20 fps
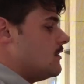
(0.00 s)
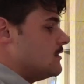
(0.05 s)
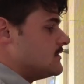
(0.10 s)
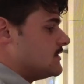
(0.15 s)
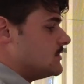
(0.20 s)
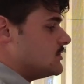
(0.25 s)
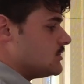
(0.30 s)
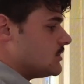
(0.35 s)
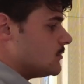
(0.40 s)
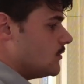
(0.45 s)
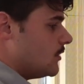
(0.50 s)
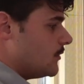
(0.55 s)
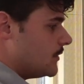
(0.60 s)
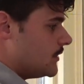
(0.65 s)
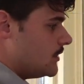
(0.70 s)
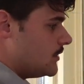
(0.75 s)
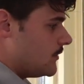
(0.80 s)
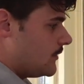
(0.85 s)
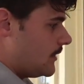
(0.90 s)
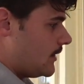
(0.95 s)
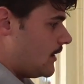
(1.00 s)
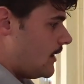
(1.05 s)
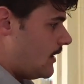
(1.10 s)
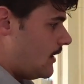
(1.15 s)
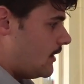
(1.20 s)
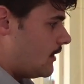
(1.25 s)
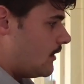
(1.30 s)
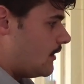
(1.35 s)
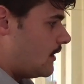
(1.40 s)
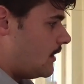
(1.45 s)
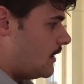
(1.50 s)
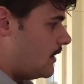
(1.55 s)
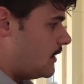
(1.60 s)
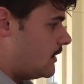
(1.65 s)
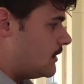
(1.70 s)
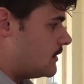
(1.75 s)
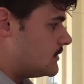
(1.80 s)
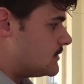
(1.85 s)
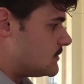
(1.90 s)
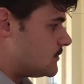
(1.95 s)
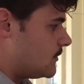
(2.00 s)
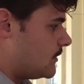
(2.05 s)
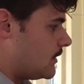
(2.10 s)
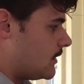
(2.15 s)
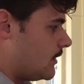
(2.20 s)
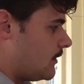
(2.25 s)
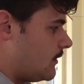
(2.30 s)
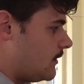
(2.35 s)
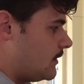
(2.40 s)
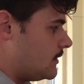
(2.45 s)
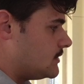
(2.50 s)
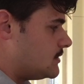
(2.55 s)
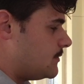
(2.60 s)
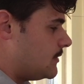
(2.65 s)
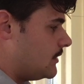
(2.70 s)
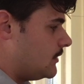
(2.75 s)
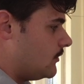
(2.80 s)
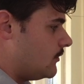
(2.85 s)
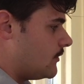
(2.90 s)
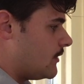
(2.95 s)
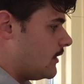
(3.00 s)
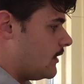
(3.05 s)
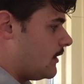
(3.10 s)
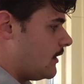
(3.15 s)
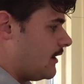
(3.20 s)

Essentially what we're doing here is we're going to be looking,